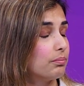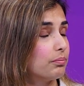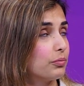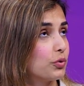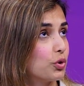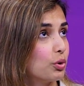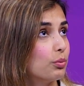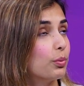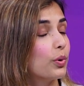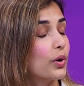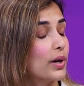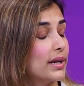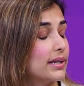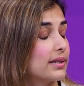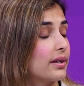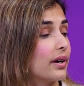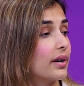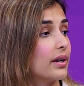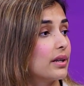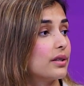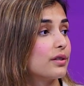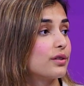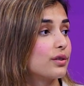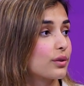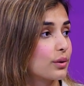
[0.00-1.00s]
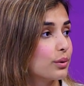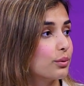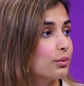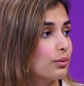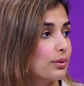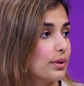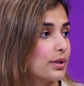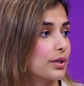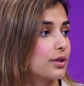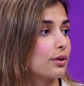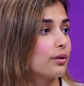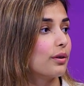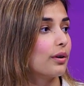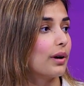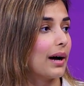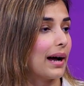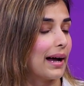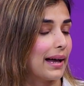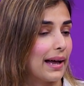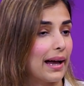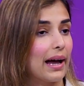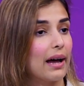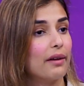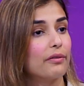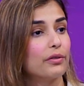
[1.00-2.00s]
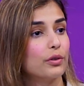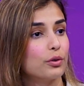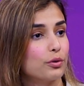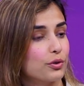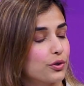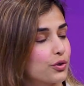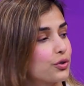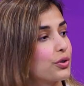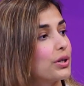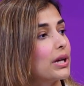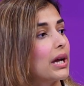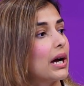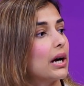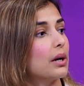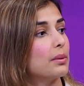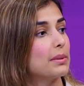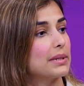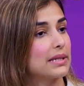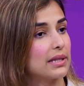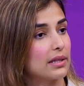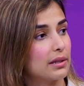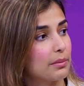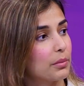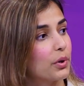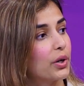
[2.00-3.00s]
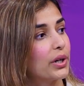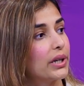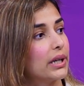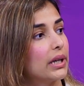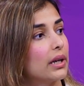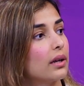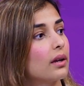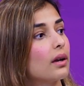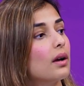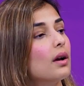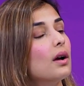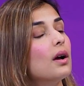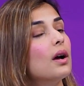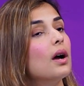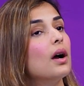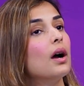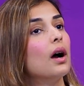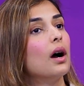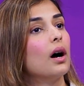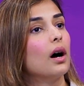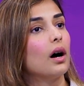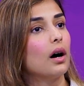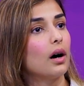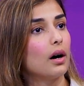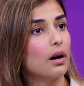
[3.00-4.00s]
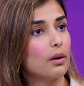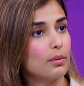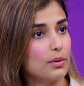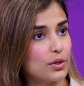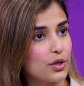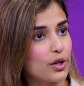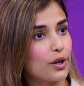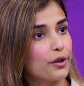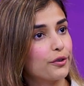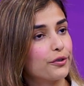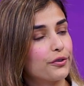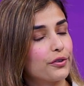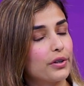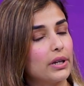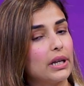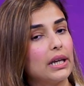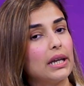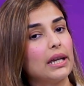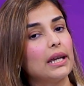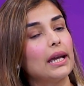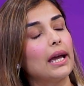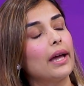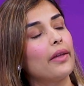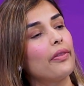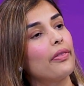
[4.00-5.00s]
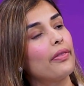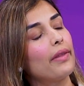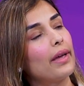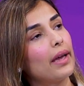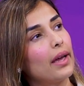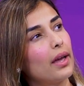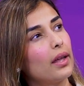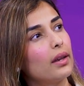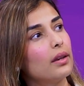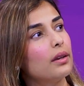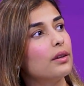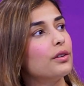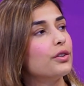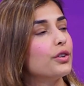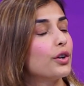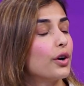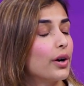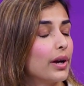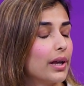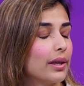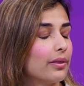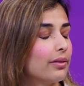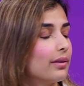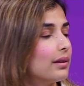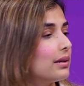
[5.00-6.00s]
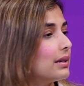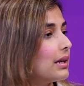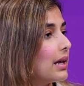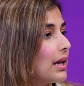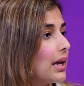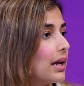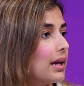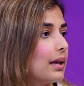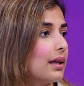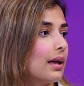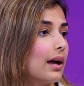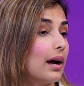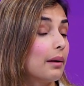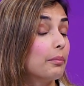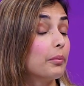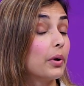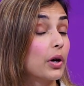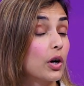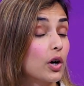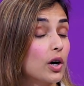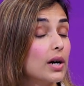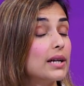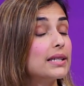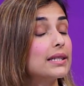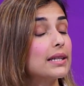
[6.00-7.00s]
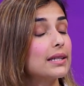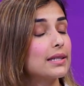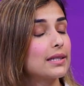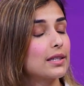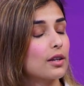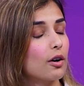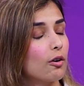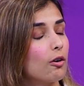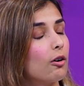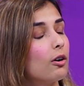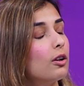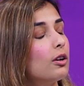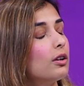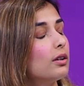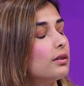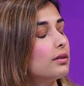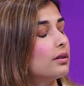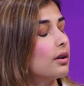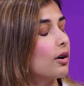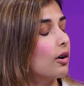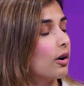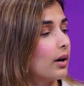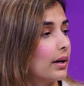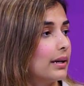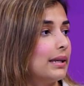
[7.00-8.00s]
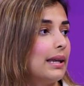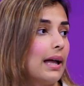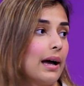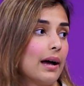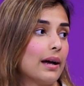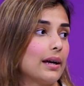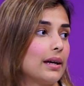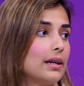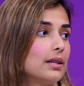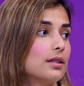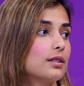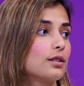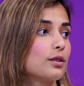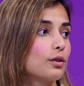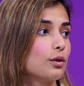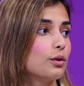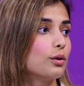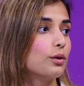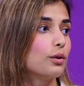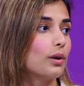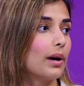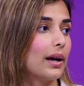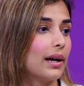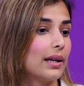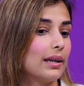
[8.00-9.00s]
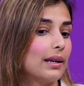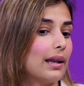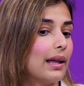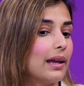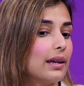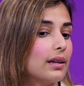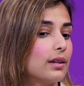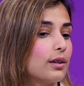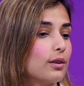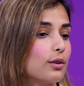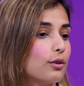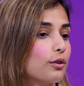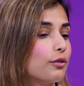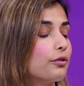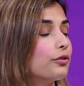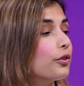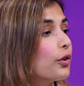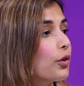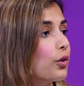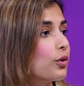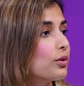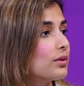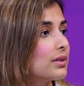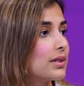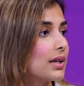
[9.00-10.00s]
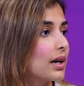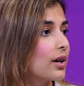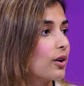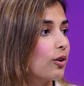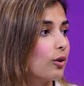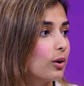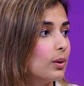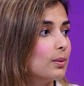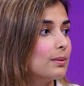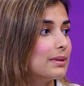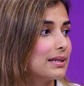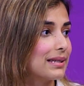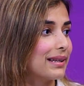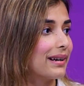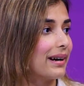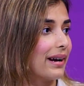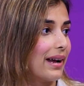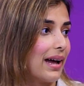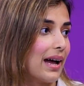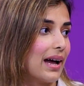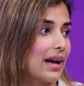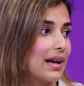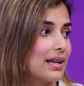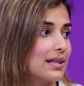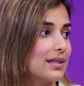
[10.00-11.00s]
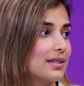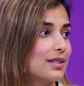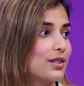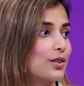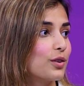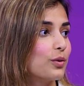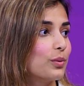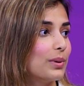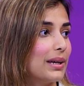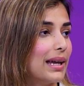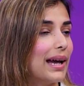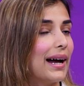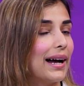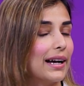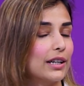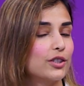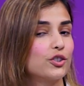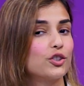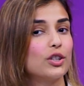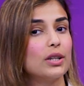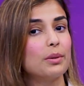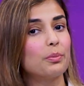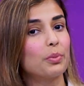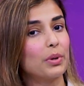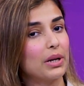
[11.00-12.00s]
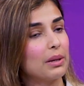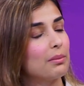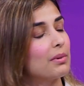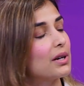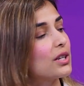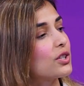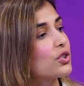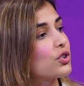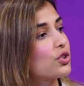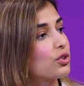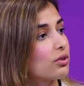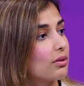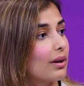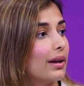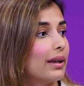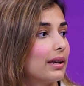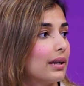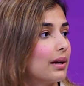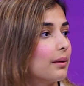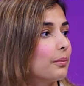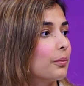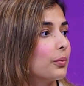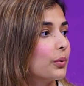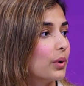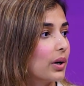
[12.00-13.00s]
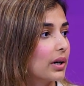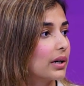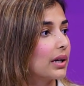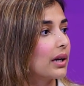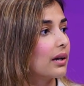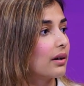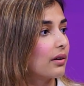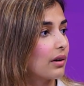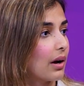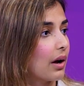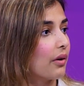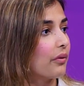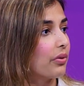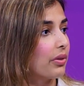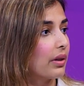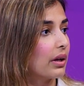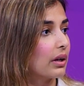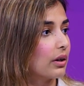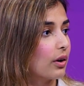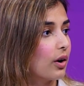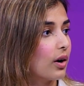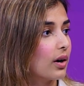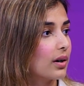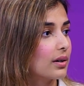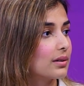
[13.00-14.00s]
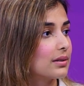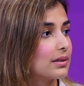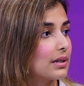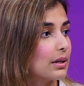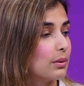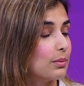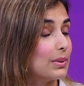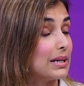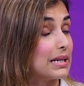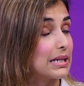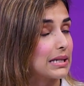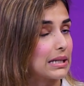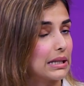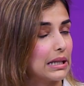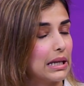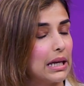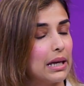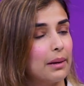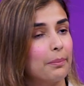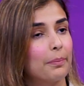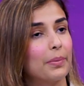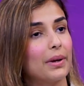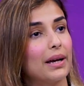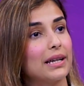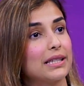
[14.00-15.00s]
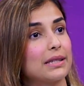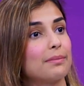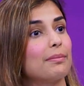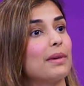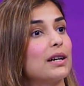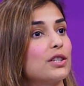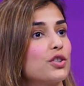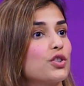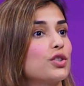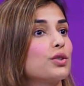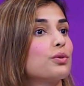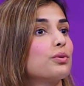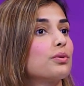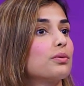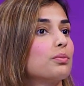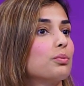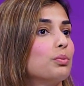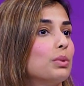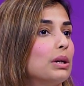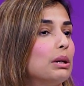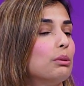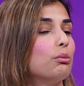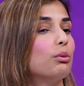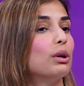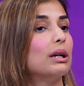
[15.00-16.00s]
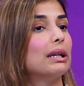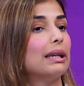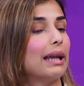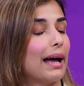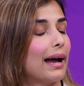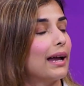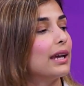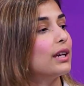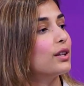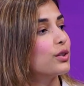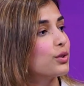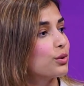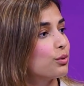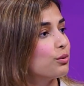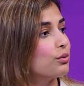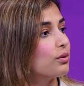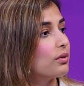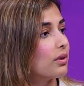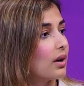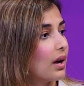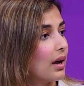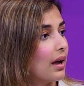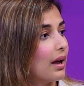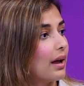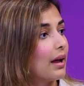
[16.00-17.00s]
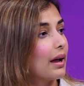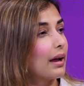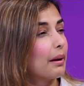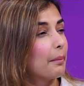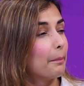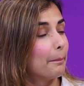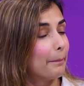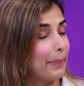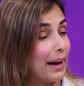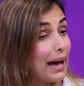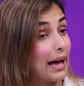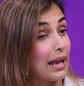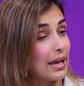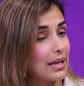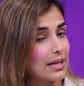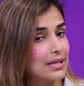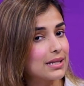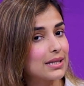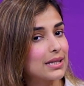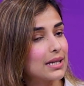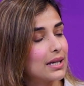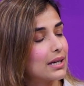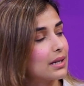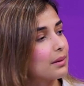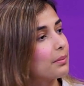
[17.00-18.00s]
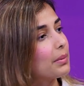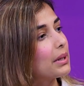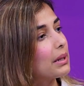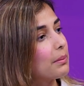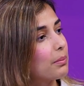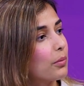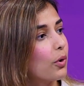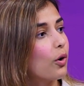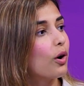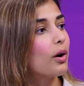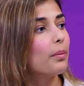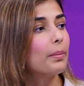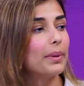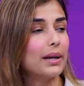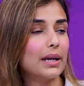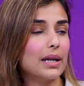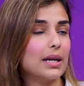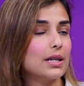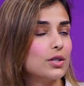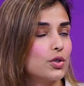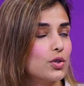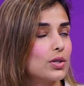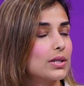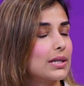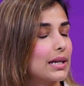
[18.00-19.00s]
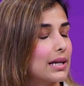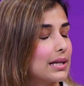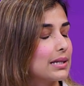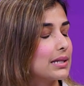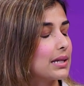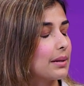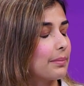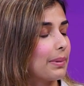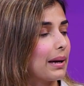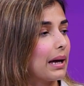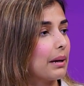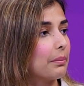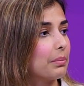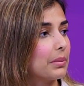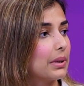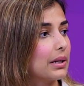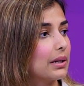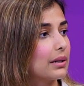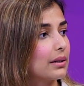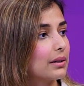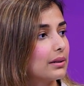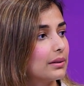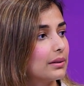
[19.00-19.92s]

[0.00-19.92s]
two boys are in school. So I have those 3 hours in the morning, which are free. And then during the day, because it's all online, so, and like, you know, phones are always in our hands. So we actually pretty much end up working round the clock till we sleep, as much as we would like to balance it a bit more, but it just ends up happening.